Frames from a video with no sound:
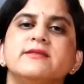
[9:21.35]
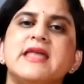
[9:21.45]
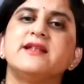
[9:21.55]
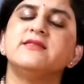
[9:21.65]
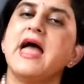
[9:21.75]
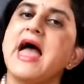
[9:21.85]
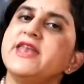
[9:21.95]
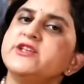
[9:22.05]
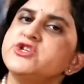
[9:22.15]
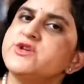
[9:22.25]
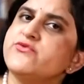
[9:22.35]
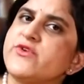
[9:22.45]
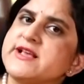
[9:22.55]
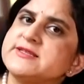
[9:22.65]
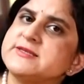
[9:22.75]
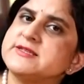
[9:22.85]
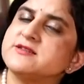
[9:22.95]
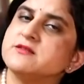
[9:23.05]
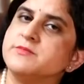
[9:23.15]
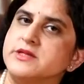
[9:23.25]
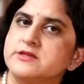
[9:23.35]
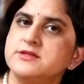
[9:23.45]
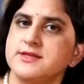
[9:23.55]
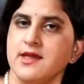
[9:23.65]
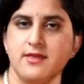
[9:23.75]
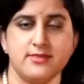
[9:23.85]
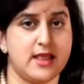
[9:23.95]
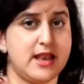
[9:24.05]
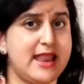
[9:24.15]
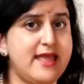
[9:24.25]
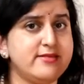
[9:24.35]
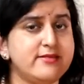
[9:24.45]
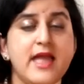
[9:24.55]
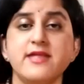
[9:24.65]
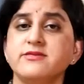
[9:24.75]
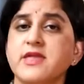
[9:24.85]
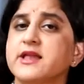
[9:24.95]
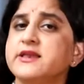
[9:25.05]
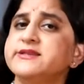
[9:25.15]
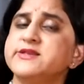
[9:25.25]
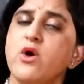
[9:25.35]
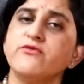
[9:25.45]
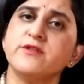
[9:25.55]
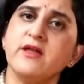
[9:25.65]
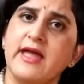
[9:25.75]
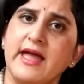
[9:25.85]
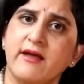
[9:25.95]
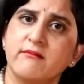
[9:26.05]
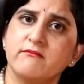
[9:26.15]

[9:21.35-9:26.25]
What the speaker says: that the anagen phase determines the length and thickness of the hair.